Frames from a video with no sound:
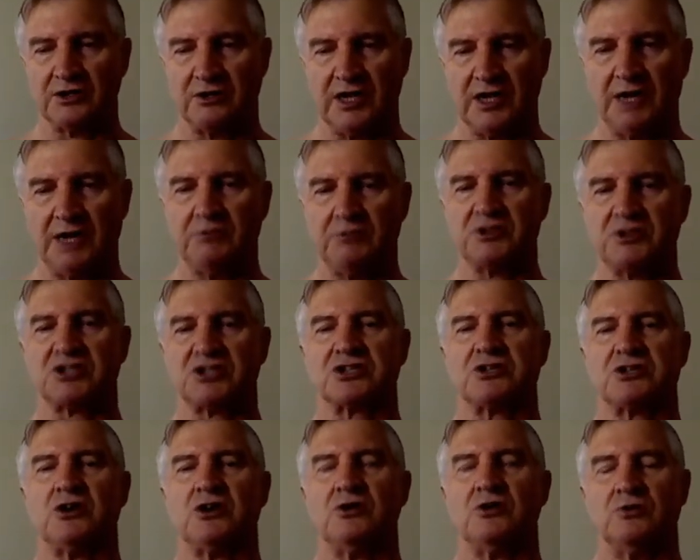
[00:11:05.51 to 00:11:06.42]
He was
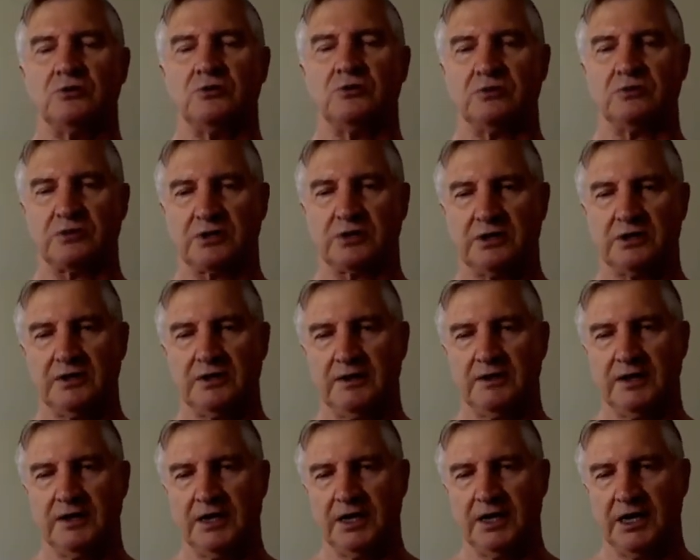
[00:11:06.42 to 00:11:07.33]
told
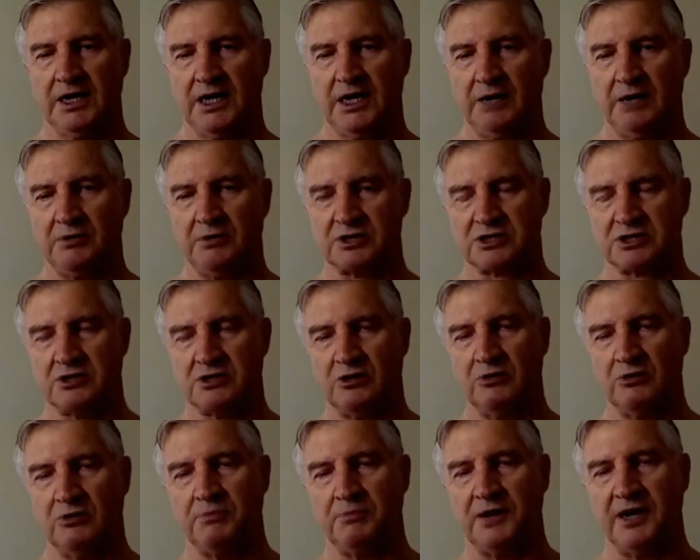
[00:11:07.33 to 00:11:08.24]

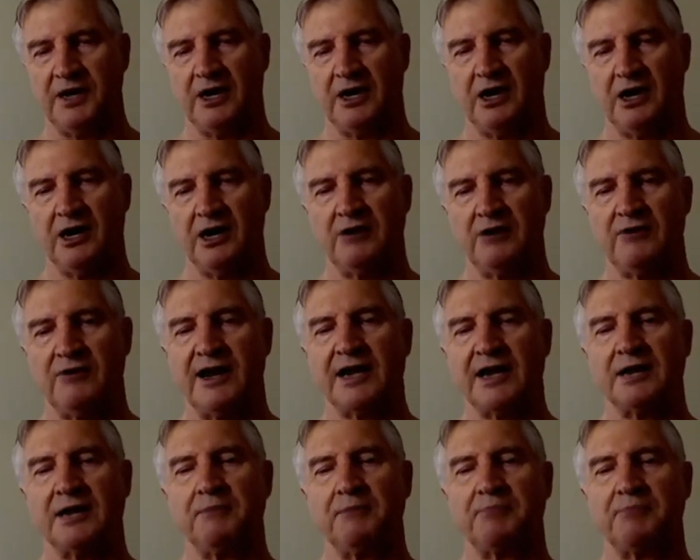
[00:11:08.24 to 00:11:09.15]
by
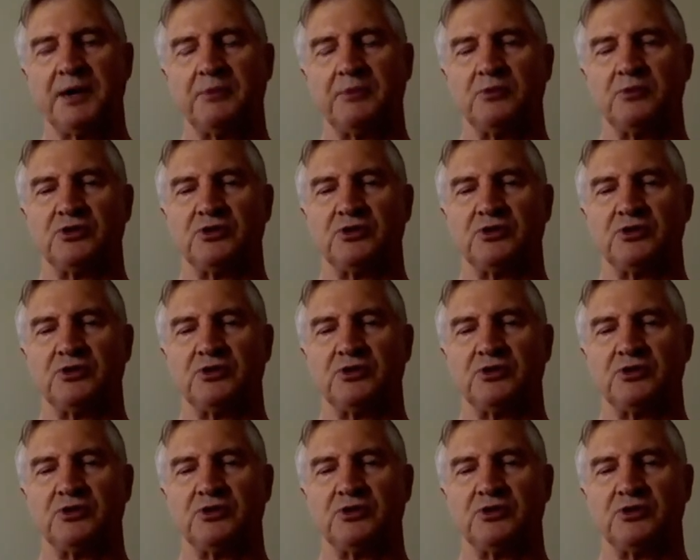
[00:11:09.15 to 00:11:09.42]
high-ranking people,